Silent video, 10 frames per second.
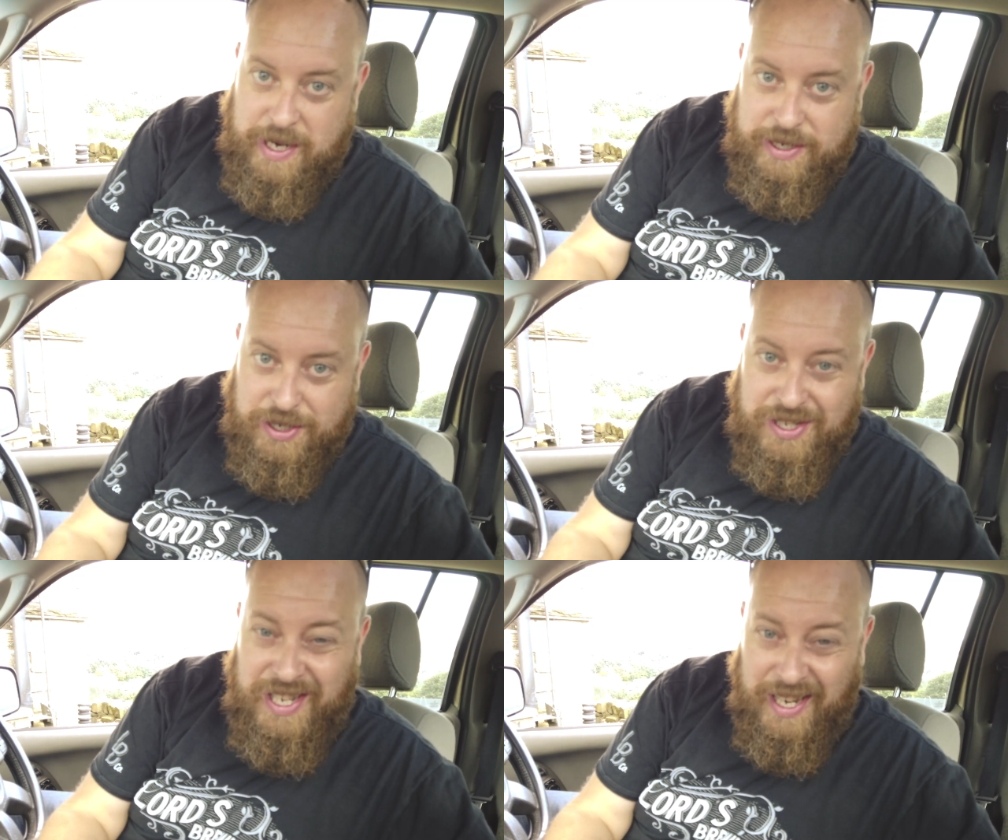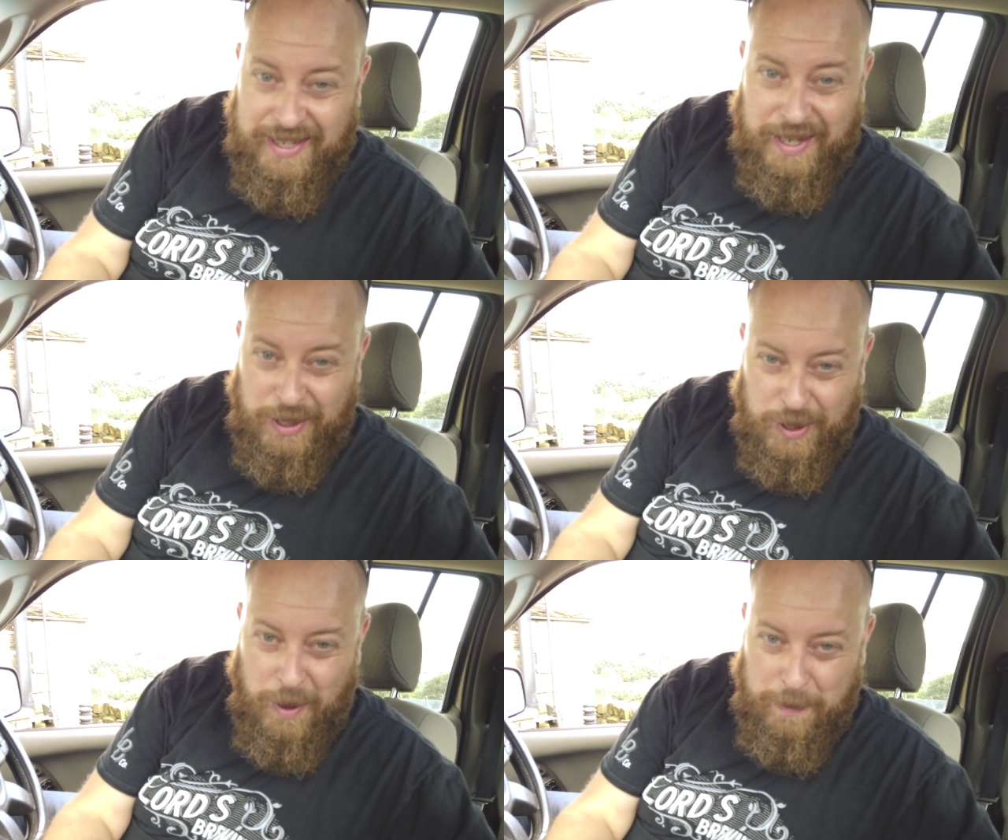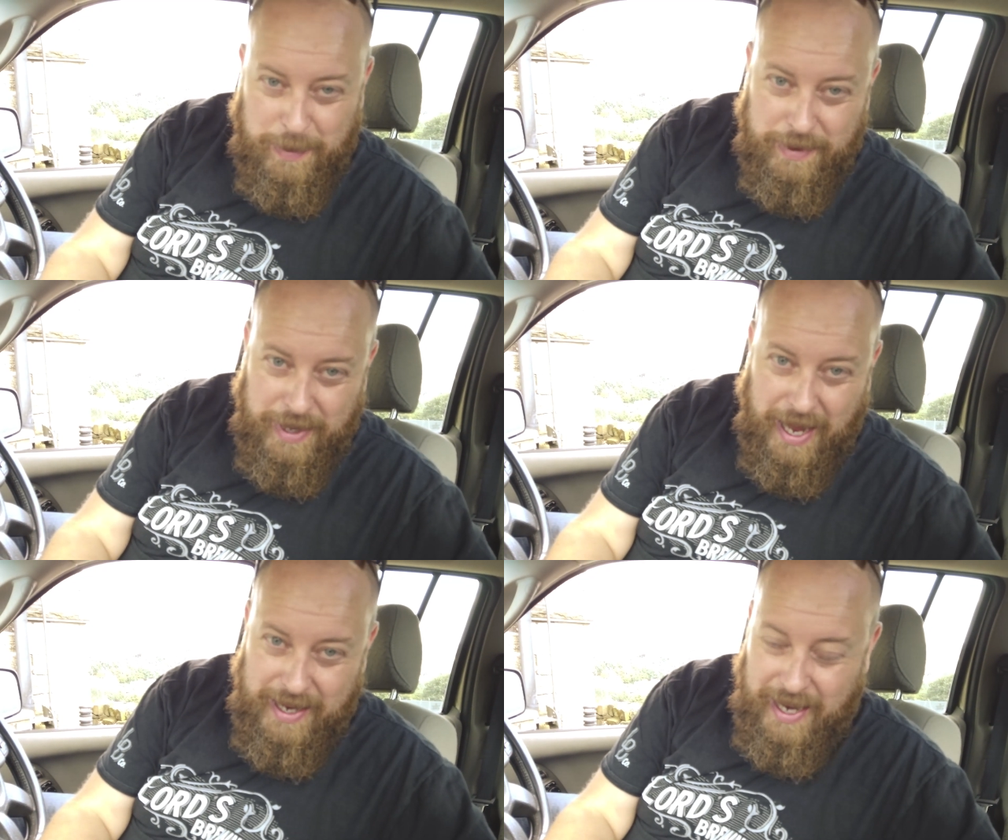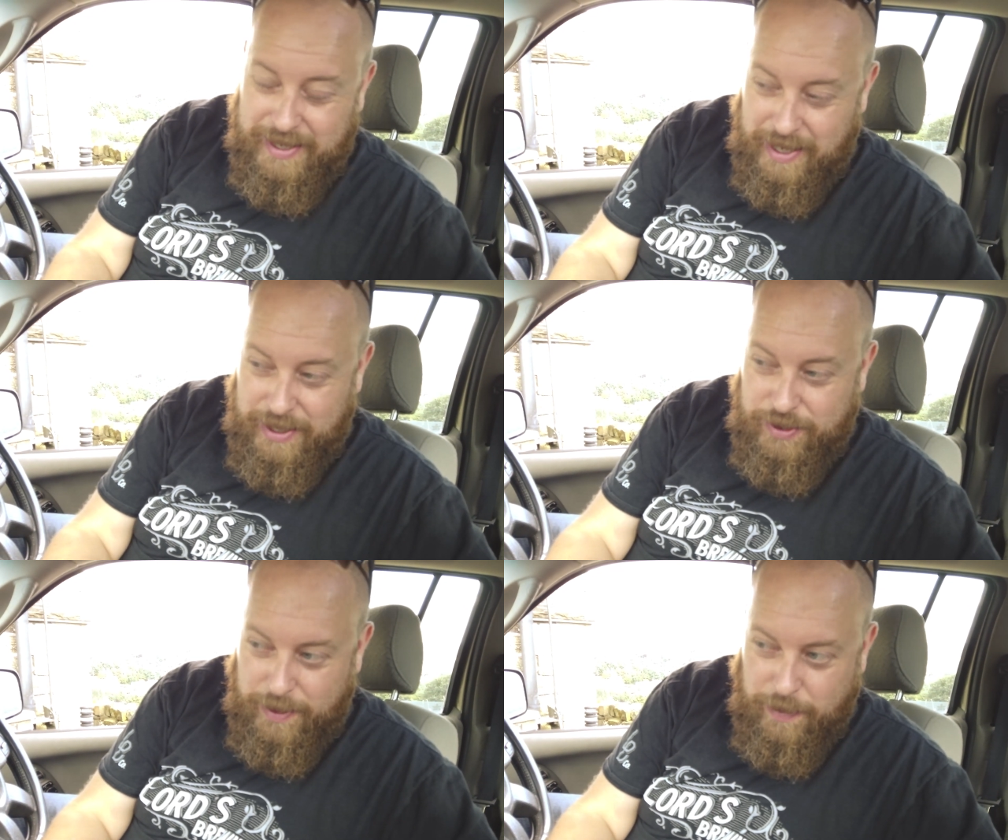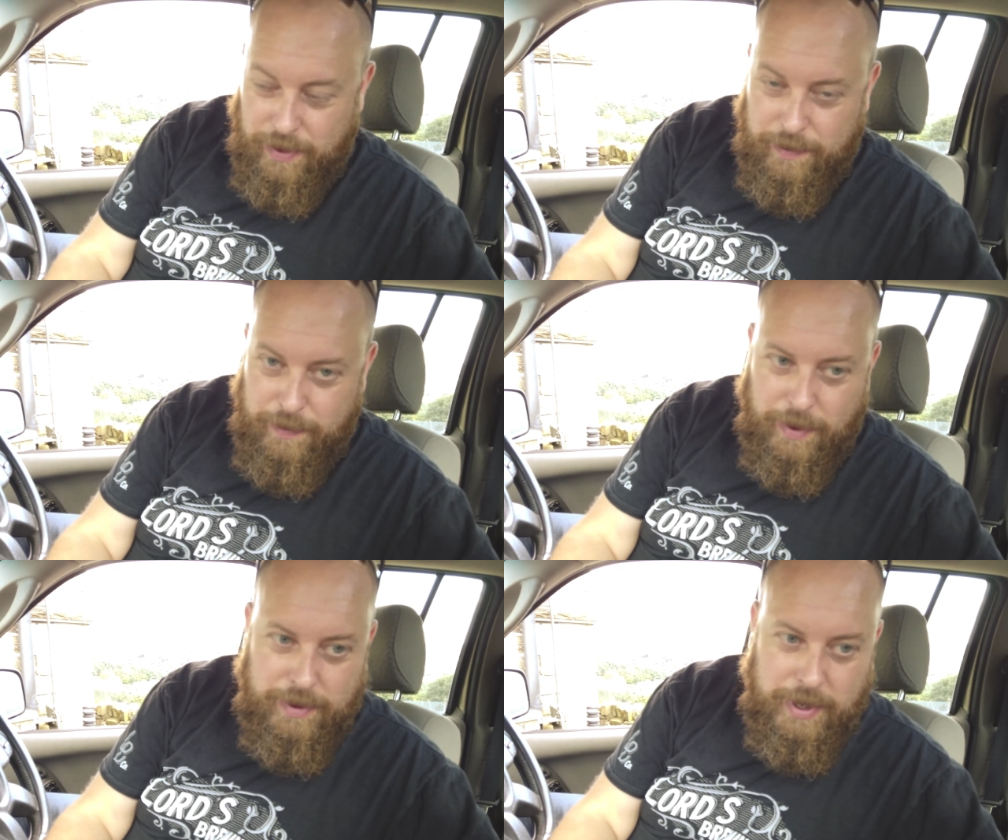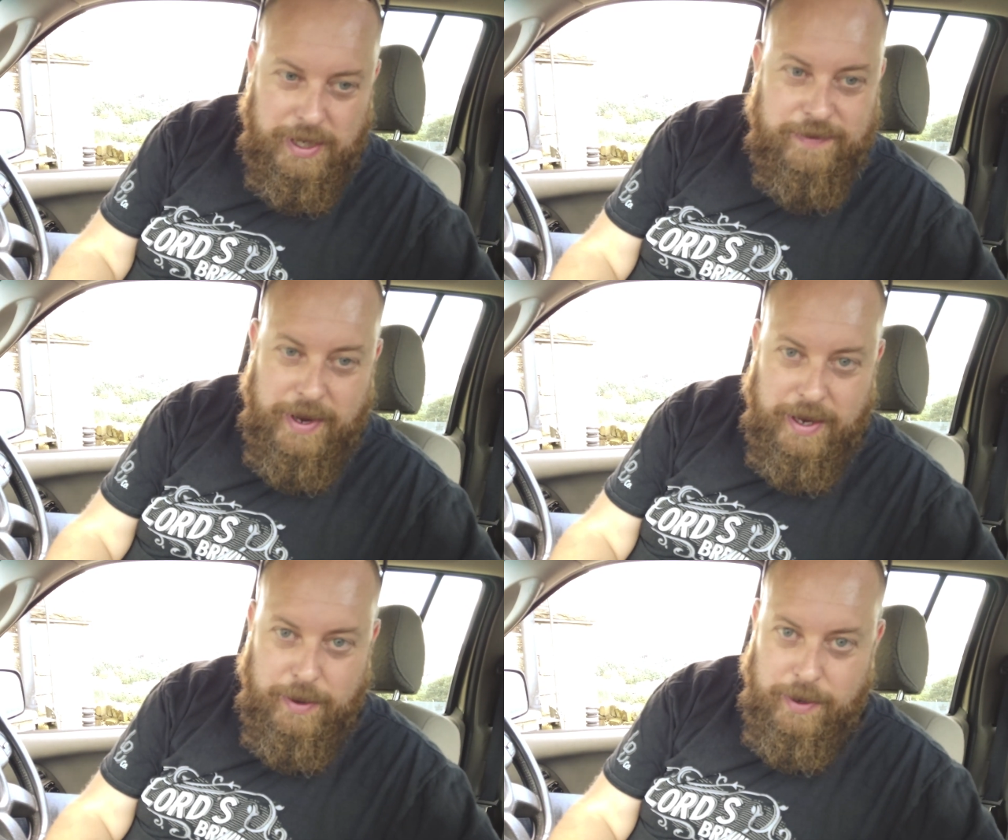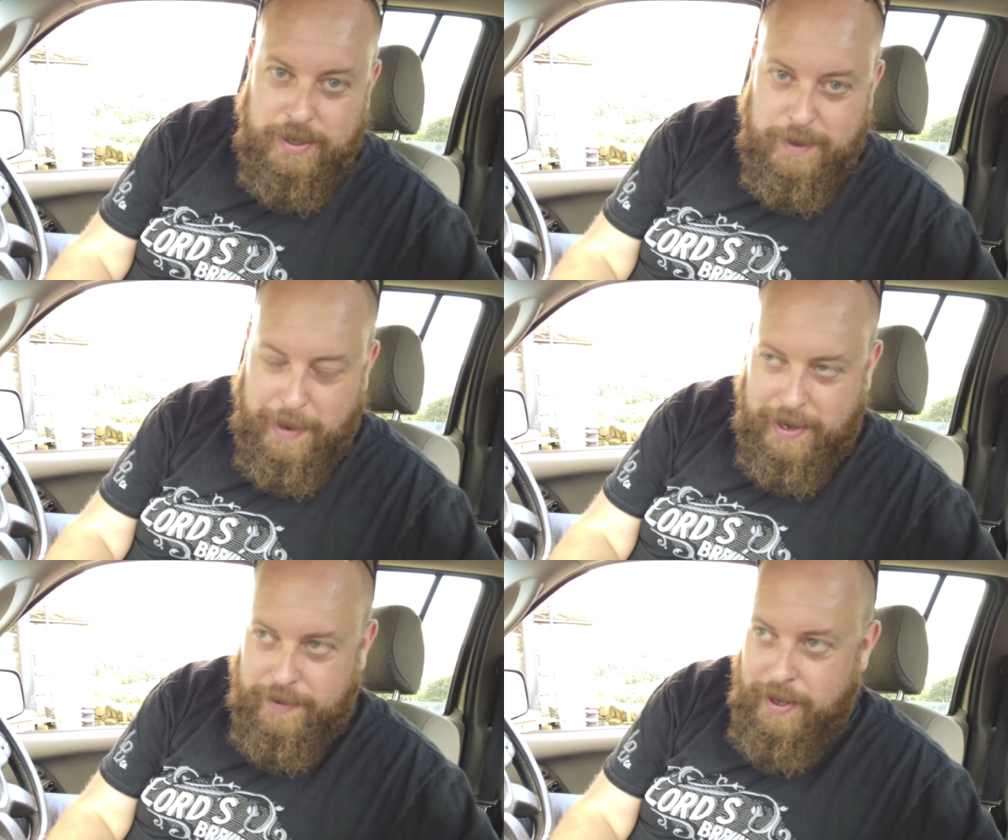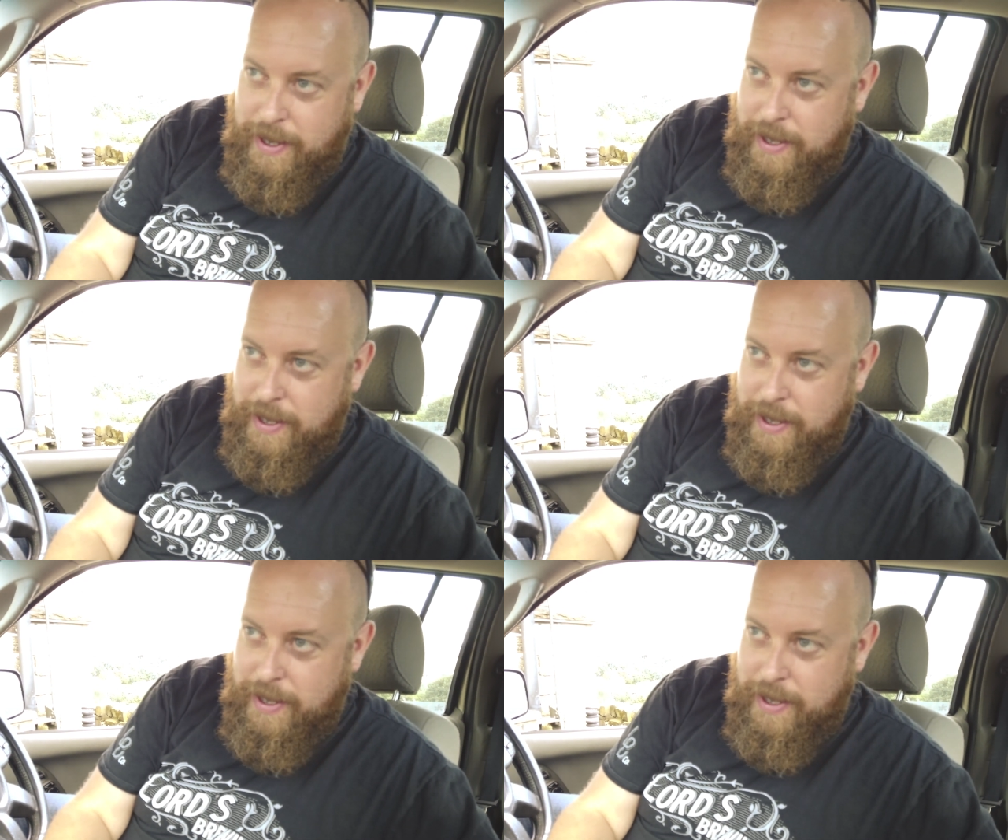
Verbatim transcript: It just does the job, and that's literally what this vehicle is about.